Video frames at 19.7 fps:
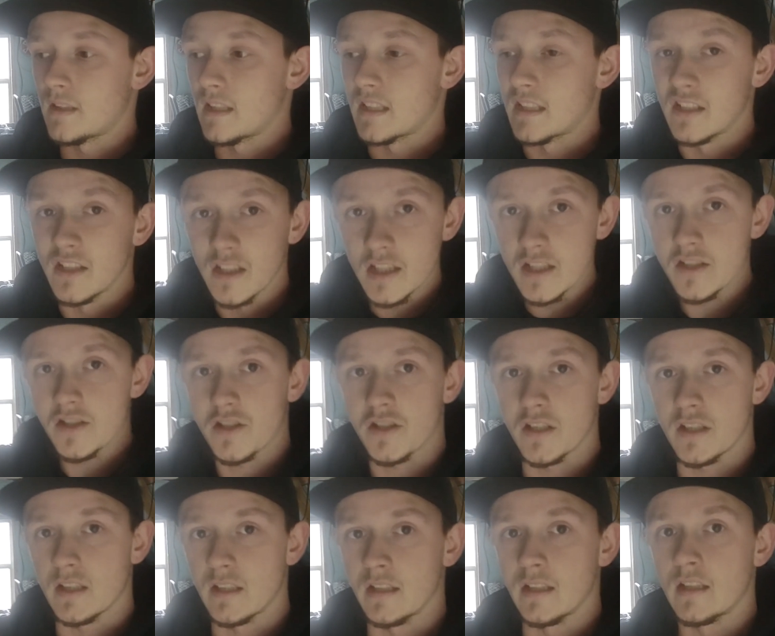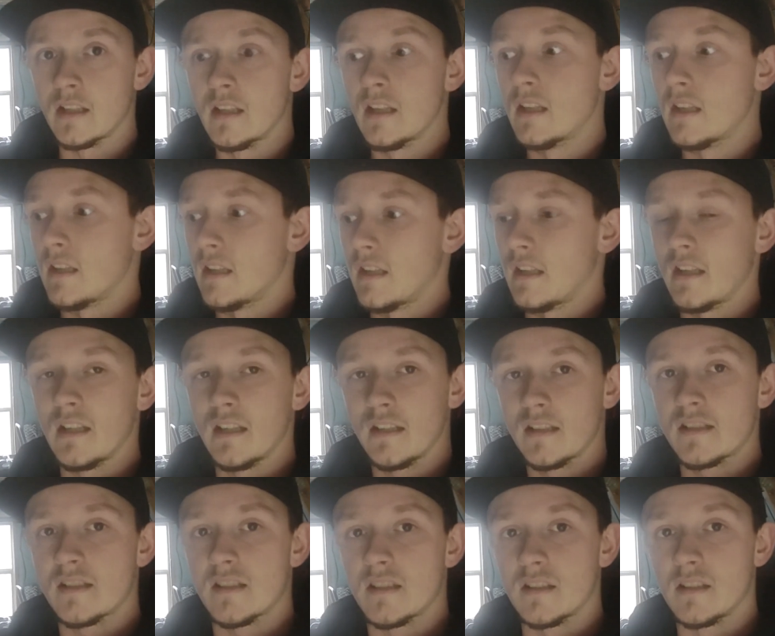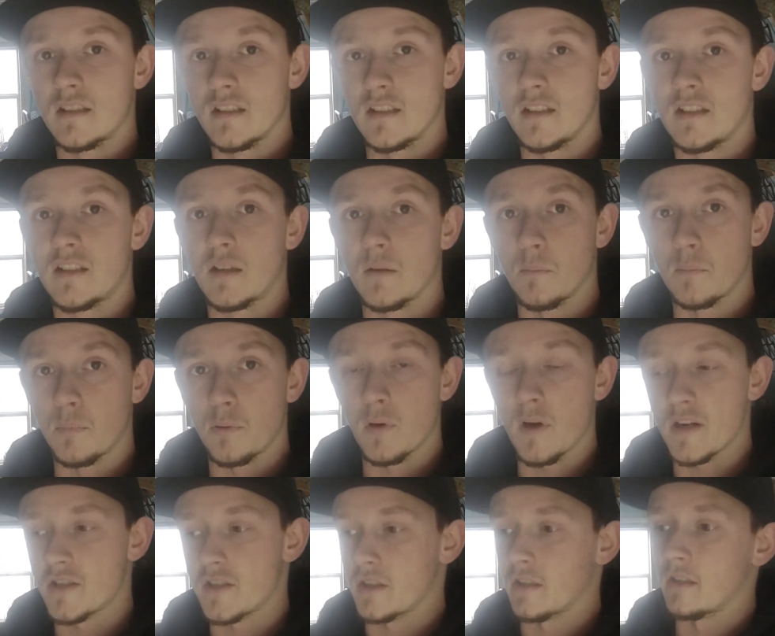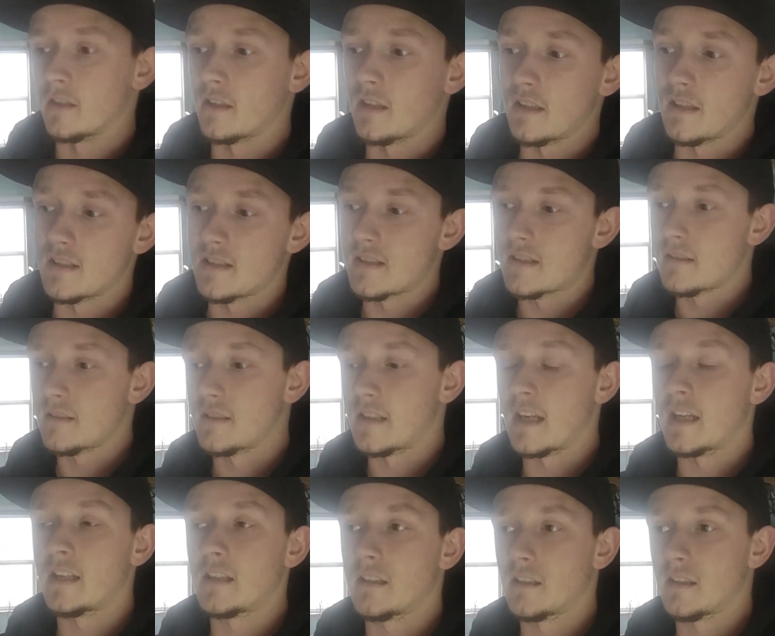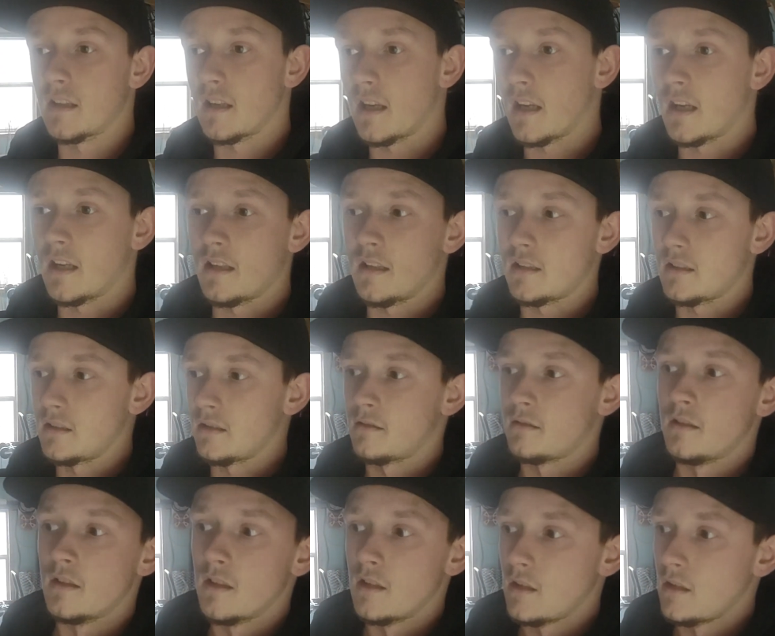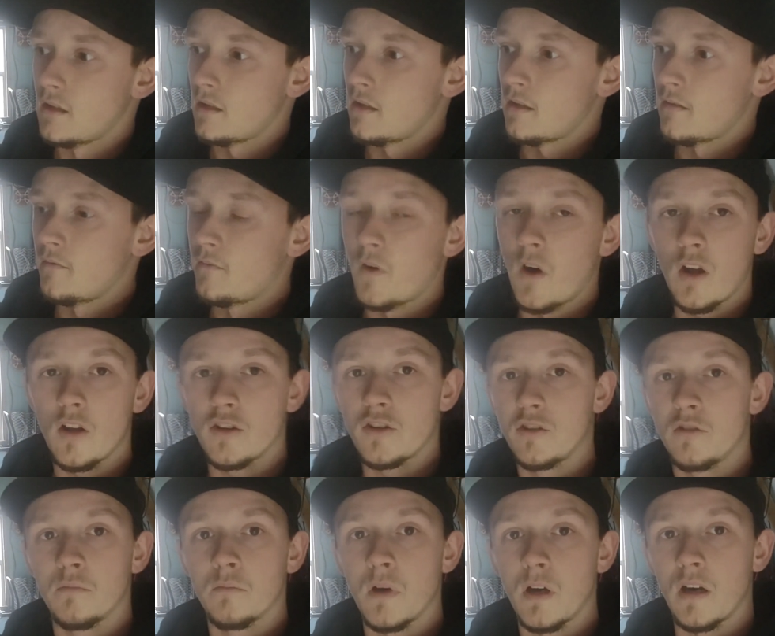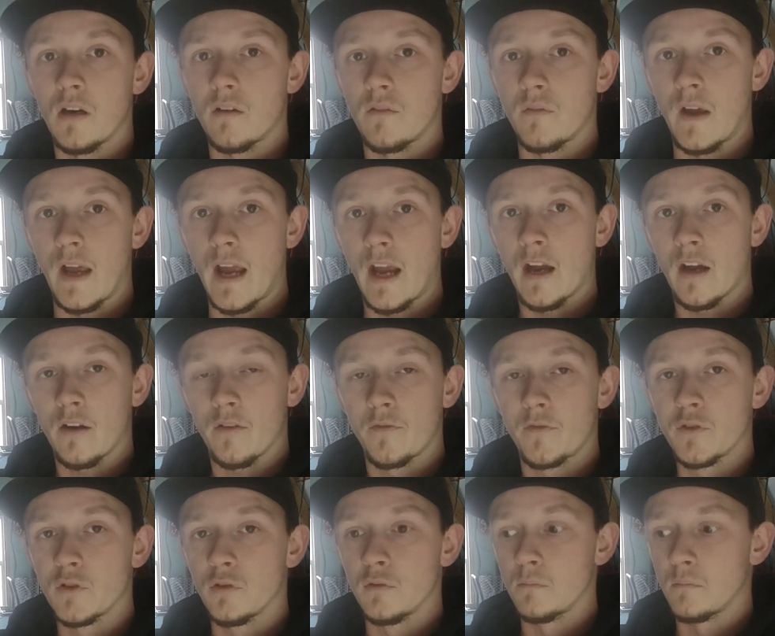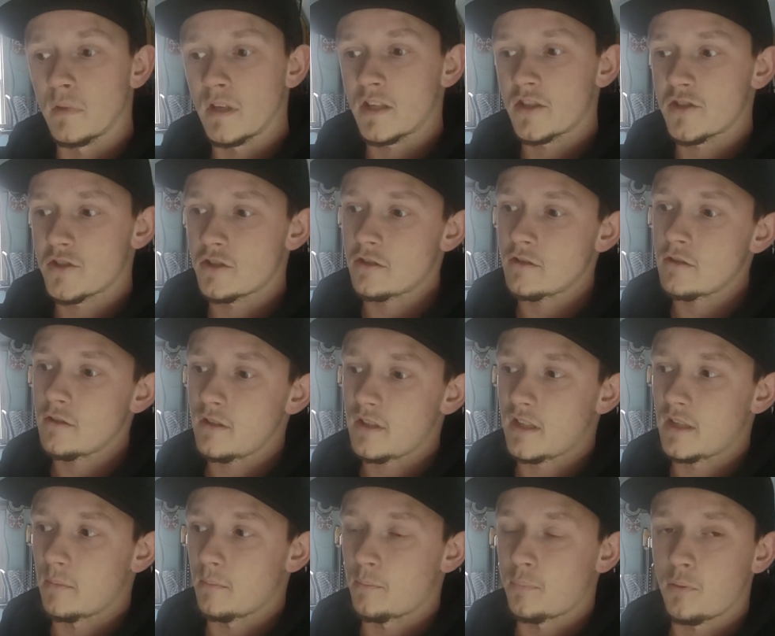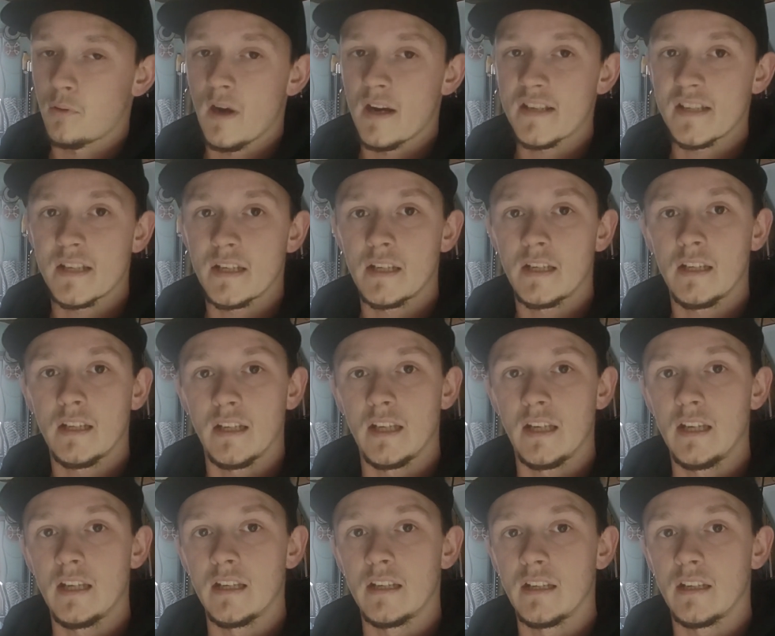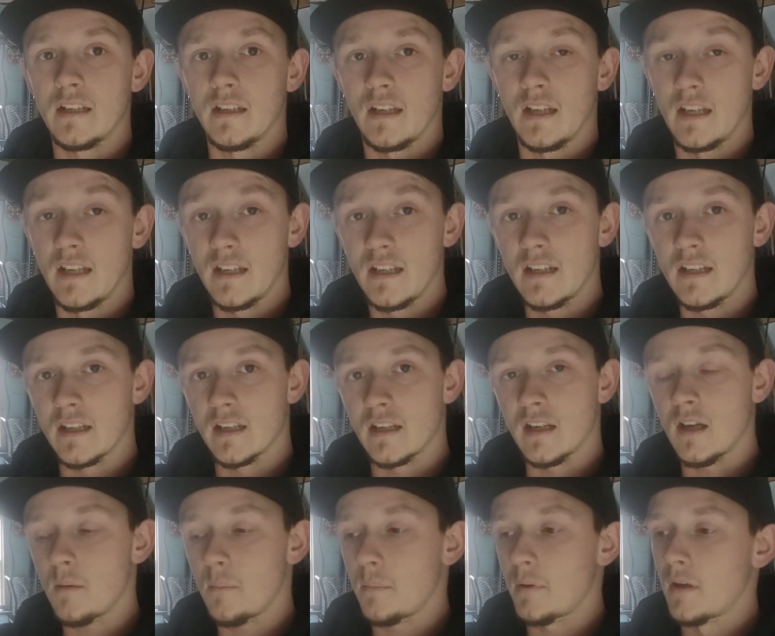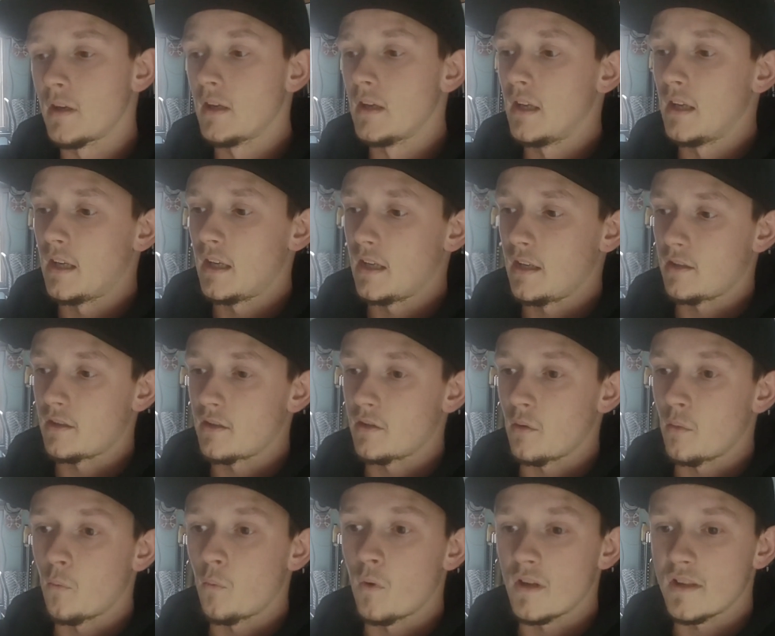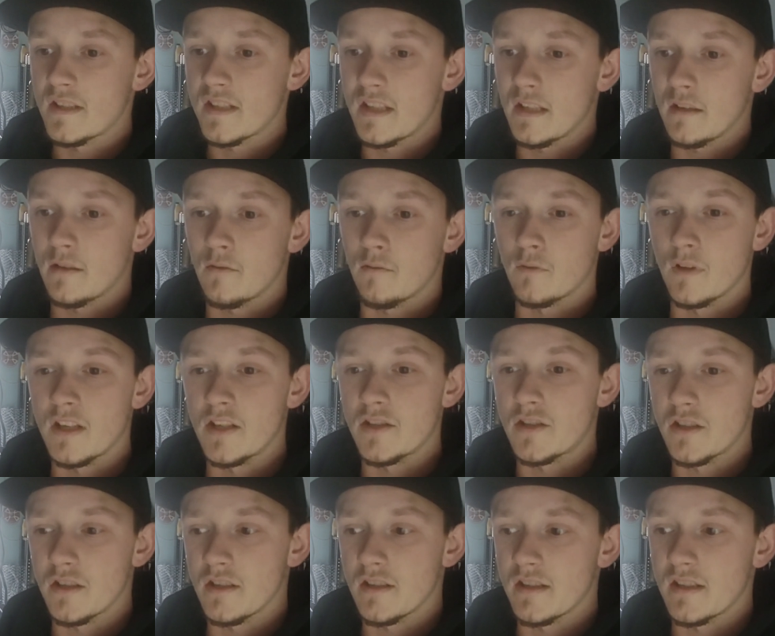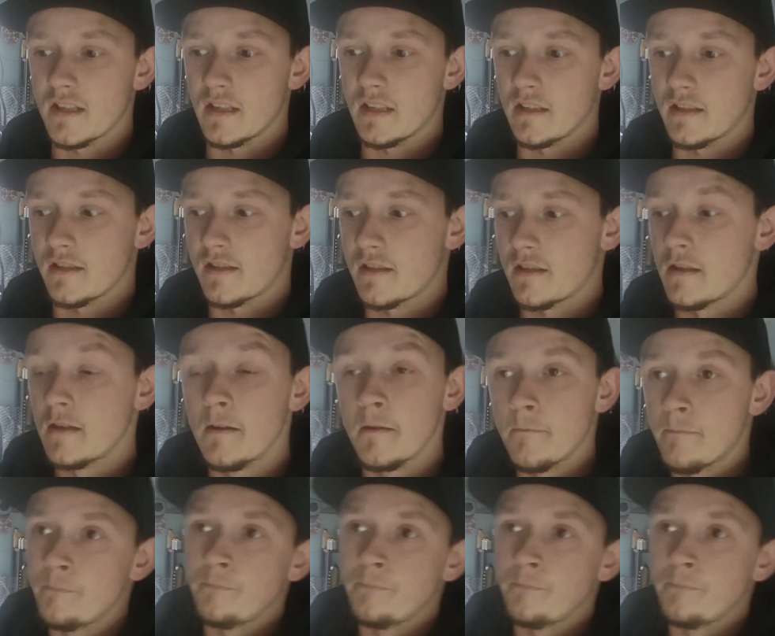ignition is the compression. It's taking a volume of air fuel mixture, compressing it, heating it up, and once it reaches its